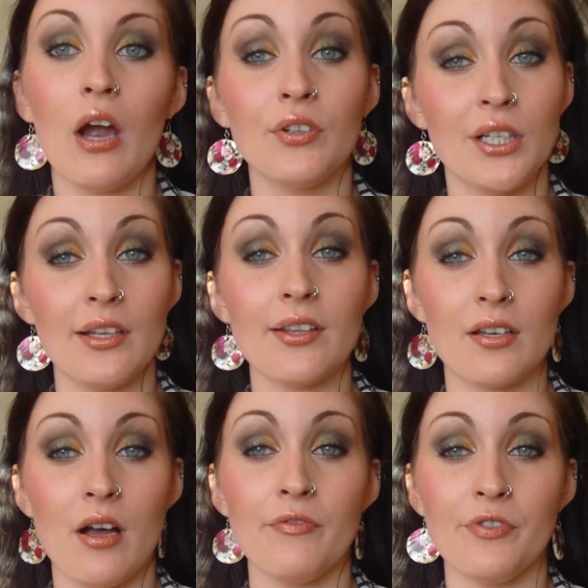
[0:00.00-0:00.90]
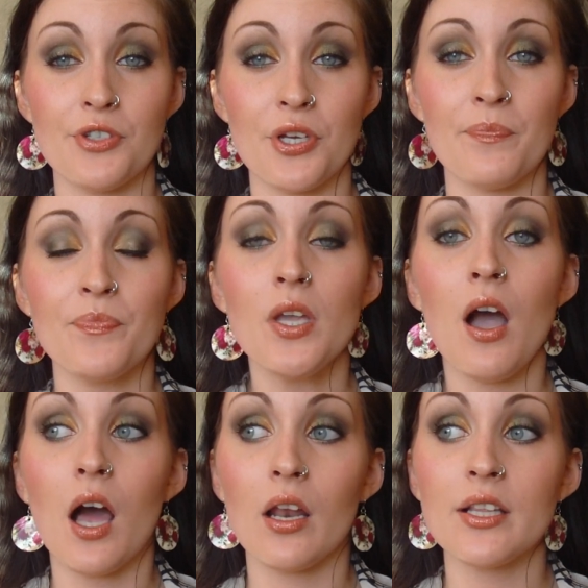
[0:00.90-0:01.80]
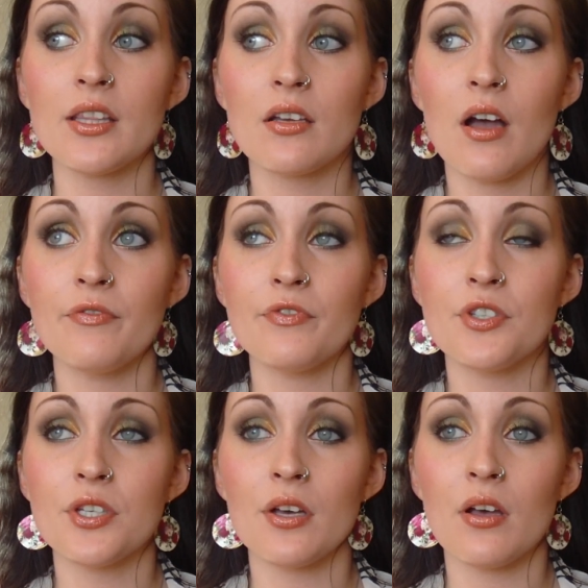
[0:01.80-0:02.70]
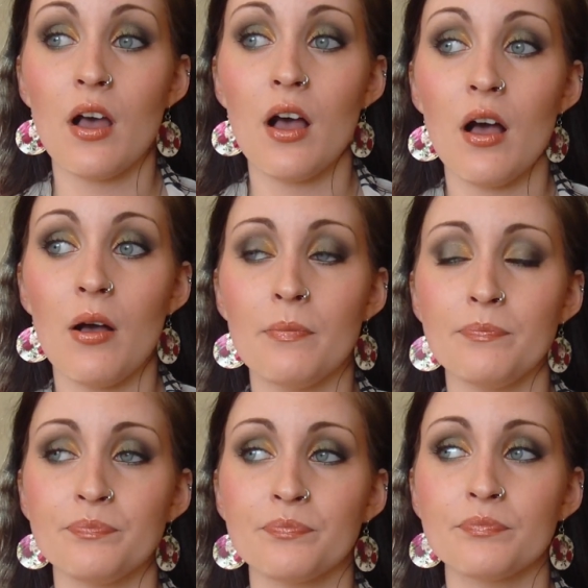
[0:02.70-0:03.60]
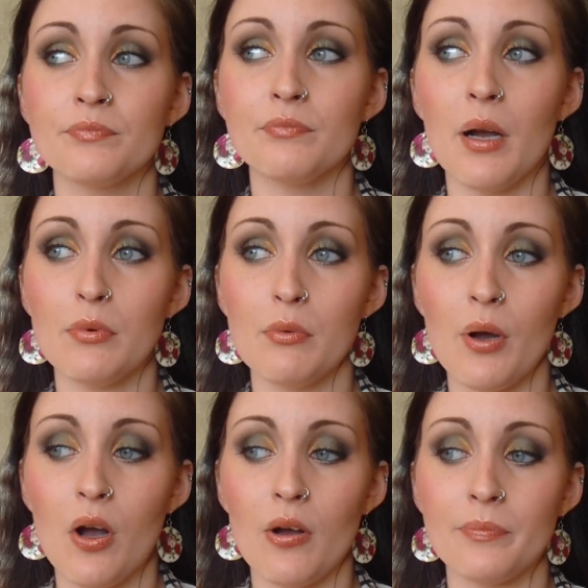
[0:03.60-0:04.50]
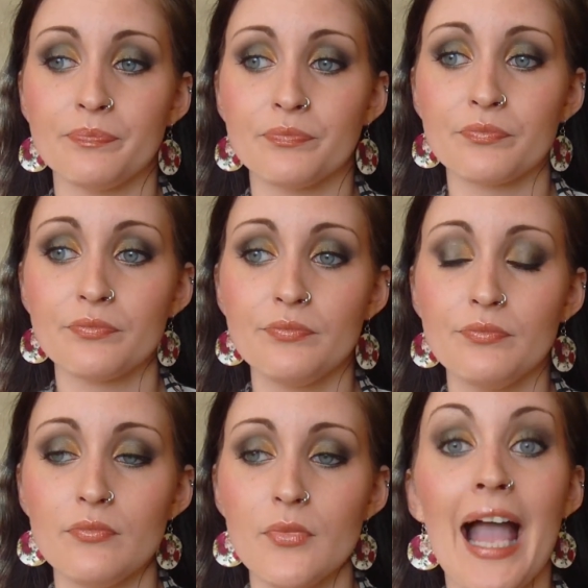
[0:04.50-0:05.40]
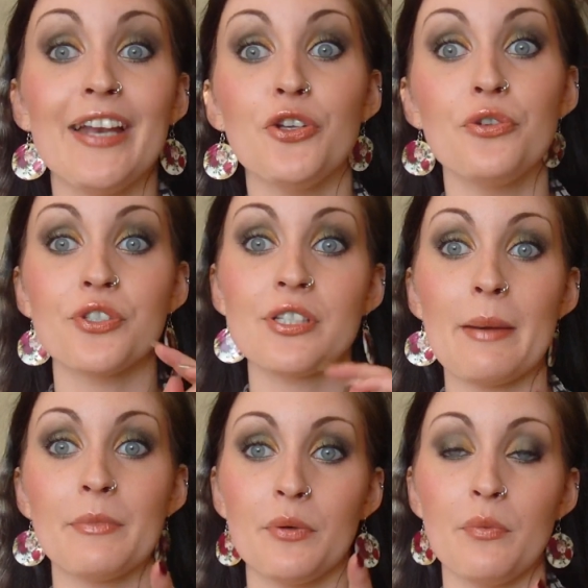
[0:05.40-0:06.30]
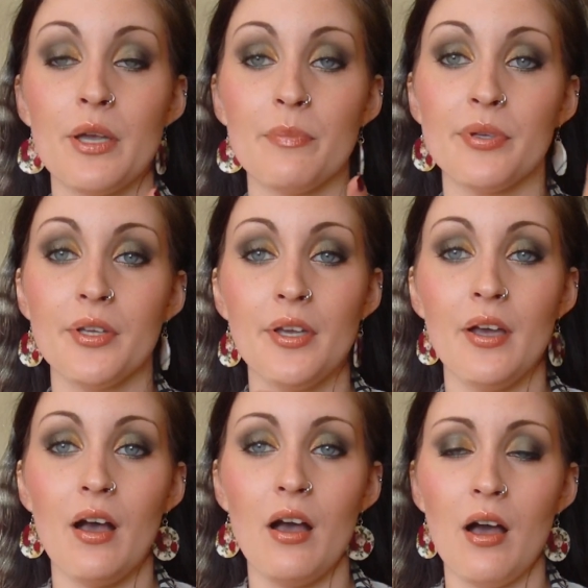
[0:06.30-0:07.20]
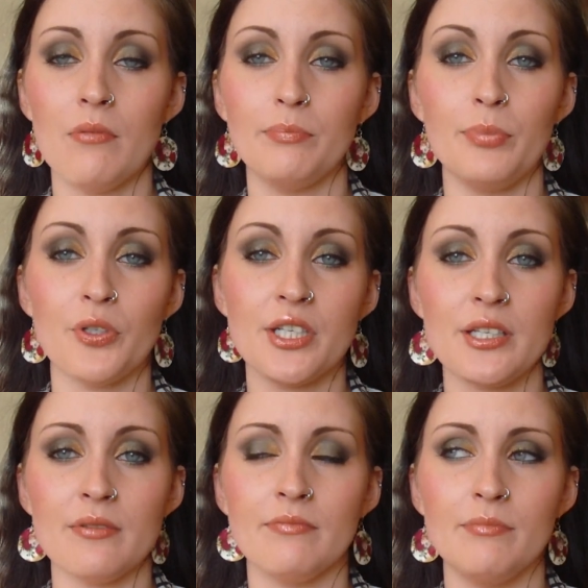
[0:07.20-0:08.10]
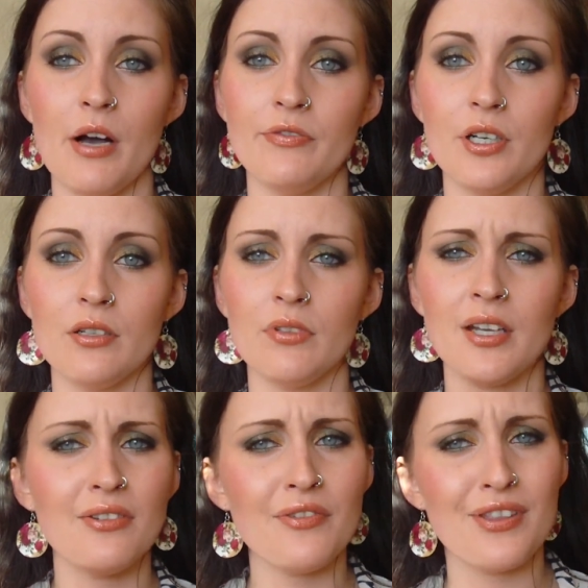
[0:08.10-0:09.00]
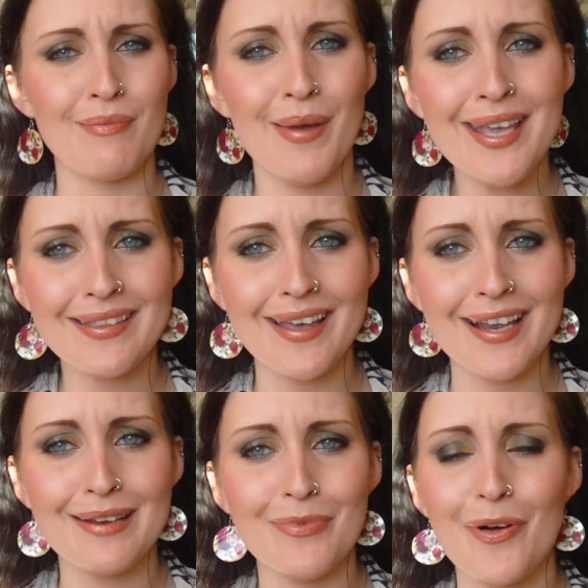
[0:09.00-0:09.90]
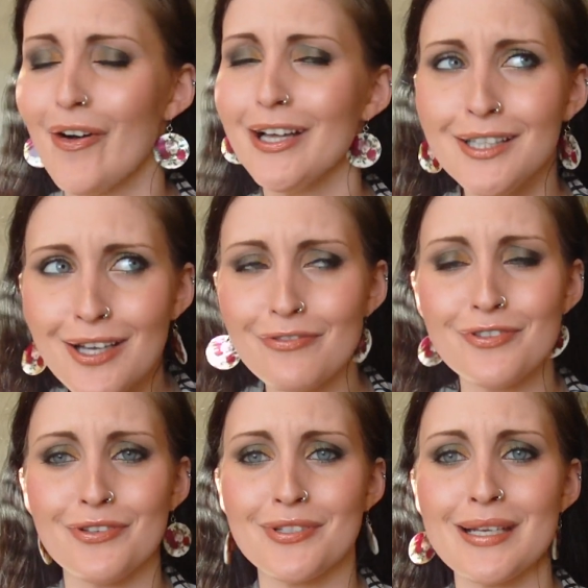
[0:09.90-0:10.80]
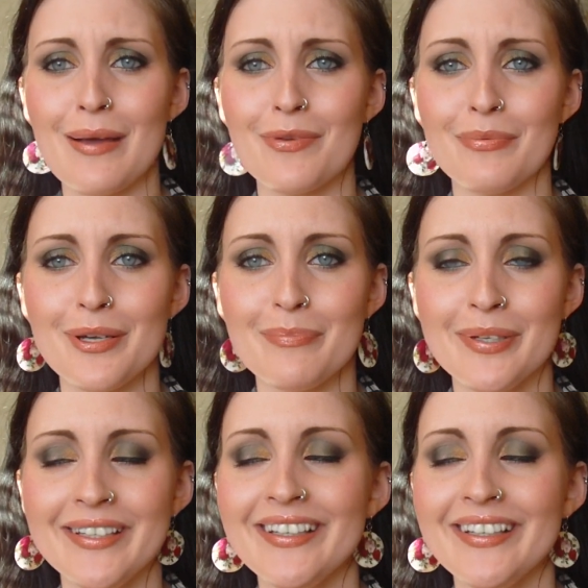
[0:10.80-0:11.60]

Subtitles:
I really like the comforter. I like the comforter bubble bar. And you snap the whip body buffer. I don't know if they make that anymore. I love you snap the whip.